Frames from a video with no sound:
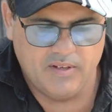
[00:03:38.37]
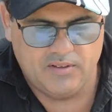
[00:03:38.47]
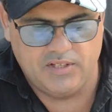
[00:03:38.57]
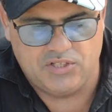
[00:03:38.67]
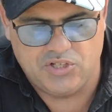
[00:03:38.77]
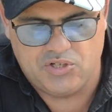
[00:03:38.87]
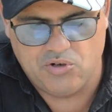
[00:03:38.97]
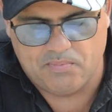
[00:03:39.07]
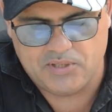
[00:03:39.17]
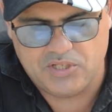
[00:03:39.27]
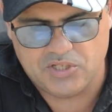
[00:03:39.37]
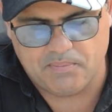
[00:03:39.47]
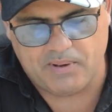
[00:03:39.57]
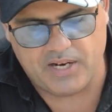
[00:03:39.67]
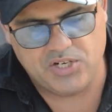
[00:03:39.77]
This is your
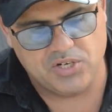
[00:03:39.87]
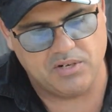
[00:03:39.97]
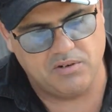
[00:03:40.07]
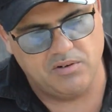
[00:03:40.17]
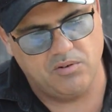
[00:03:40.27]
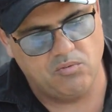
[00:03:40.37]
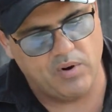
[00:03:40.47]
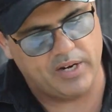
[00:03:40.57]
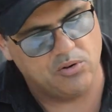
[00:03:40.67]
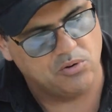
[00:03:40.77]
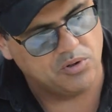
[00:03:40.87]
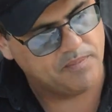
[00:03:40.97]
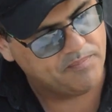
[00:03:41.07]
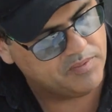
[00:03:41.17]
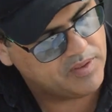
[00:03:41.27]
participation record
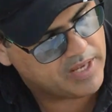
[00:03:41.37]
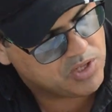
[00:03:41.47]
that